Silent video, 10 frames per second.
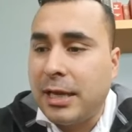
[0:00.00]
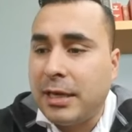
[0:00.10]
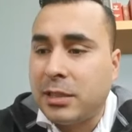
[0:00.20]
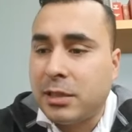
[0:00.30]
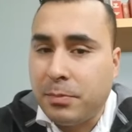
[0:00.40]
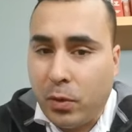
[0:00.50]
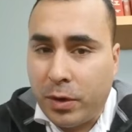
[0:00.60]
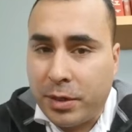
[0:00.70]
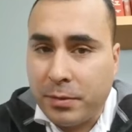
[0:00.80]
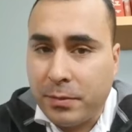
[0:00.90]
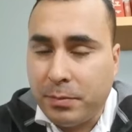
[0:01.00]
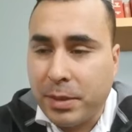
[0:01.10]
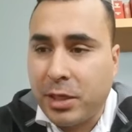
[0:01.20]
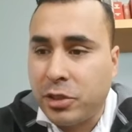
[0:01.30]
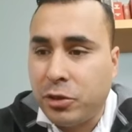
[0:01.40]
is important
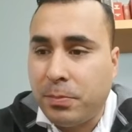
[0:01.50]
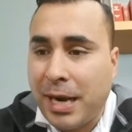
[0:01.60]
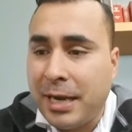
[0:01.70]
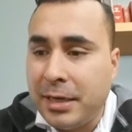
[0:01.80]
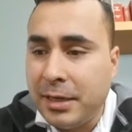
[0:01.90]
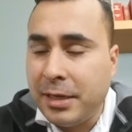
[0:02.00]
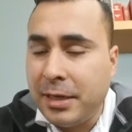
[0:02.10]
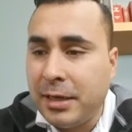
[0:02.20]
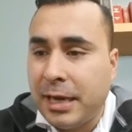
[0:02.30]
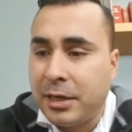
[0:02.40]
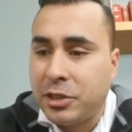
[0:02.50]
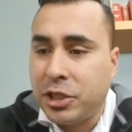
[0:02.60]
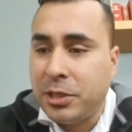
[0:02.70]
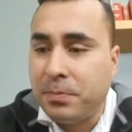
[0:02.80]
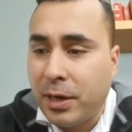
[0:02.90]
because you're buying it in at a
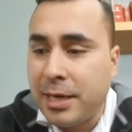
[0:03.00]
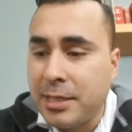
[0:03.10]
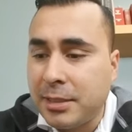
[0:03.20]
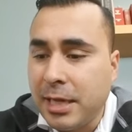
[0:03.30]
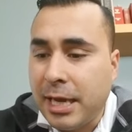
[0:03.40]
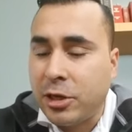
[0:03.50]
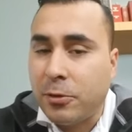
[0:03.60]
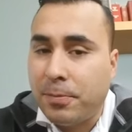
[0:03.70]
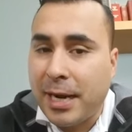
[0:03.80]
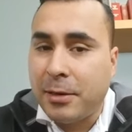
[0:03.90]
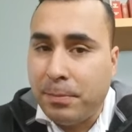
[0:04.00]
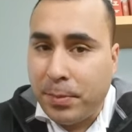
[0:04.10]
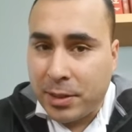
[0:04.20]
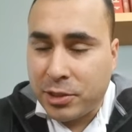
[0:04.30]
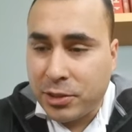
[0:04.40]
cheap price and you're buying a
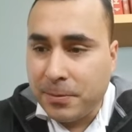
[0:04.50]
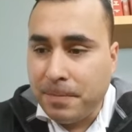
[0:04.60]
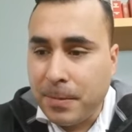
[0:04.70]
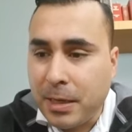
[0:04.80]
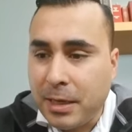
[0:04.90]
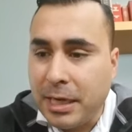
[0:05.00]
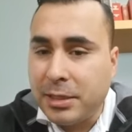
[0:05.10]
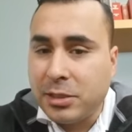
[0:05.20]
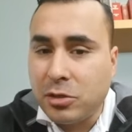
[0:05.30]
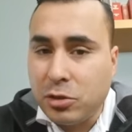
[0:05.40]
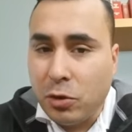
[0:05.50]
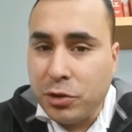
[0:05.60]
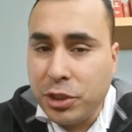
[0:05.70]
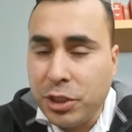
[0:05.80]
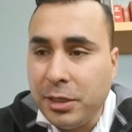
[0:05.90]
bunch. Each
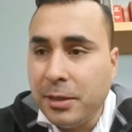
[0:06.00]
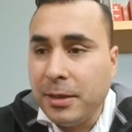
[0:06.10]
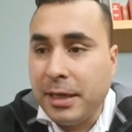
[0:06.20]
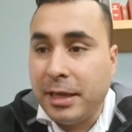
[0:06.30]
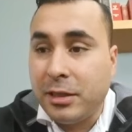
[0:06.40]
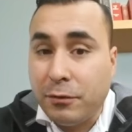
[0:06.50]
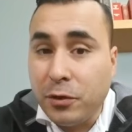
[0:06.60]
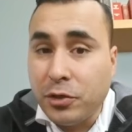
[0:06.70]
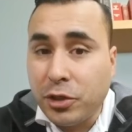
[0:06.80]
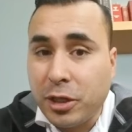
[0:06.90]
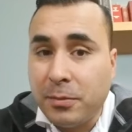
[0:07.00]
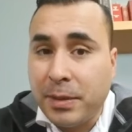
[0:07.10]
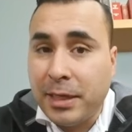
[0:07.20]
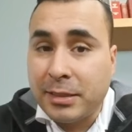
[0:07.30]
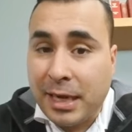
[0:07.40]
Satoshi in the future could
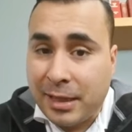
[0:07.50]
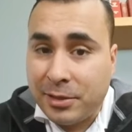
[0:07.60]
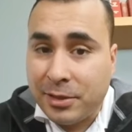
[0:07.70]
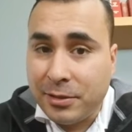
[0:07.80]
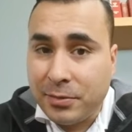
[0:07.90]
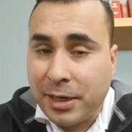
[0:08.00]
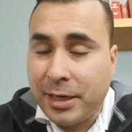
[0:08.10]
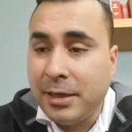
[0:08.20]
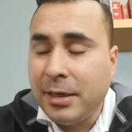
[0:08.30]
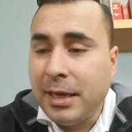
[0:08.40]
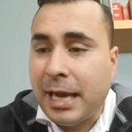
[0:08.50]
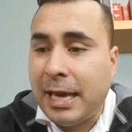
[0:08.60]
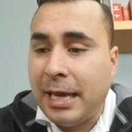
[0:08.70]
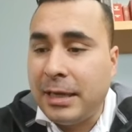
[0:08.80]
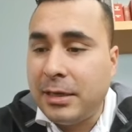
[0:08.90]
be $1, right?
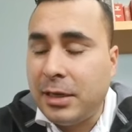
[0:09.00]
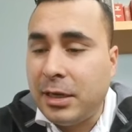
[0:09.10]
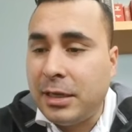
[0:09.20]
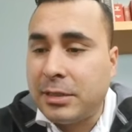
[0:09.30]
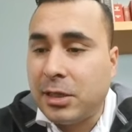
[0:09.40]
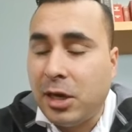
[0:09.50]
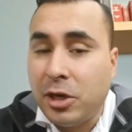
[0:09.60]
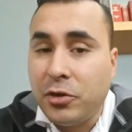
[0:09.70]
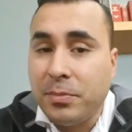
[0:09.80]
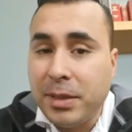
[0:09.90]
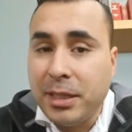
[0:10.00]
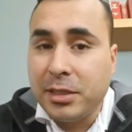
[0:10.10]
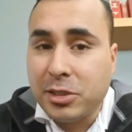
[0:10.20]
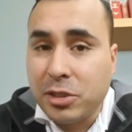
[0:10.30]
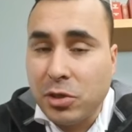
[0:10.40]
And it's 100 million
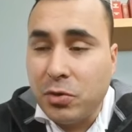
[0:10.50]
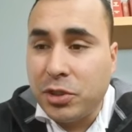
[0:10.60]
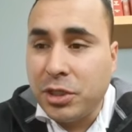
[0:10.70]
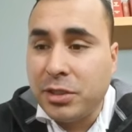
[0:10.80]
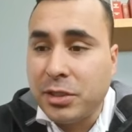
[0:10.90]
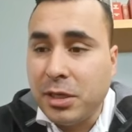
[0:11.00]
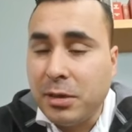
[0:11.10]
Satoshis